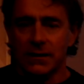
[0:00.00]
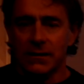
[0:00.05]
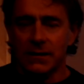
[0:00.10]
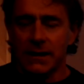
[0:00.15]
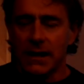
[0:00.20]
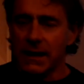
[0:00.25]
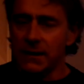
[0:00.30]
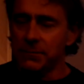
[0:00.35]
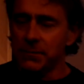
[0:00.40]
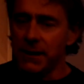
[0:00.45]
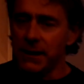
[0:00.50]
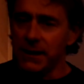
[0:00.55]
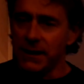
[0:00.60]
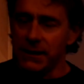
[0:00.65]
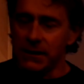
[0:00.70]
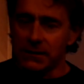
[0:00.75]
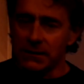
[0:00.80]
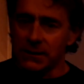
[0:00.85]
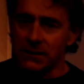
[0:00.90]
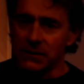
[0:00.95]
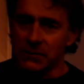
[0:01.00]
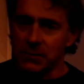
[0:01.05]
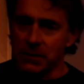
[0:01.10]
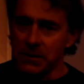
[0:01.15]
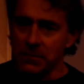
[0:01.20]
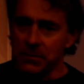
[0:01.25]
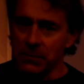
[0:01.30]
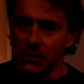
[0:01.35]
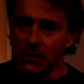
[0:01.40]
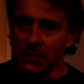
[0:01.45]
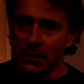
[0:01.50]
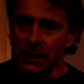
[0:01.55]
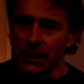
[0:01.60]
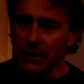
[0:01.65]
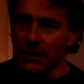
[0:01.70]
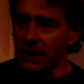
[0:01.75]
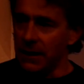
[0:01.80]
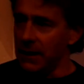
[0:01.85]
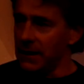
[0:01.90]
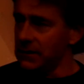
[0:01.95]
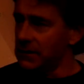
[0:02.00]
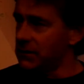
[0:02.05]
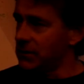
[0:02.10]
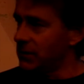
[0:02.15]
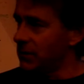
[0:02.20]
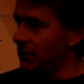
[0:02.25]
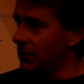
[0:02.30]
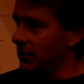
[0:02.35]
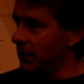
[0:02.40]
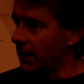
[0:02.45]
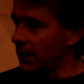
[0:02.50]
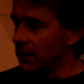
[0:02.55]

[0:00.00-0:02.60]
not by aliens, people. I hate to,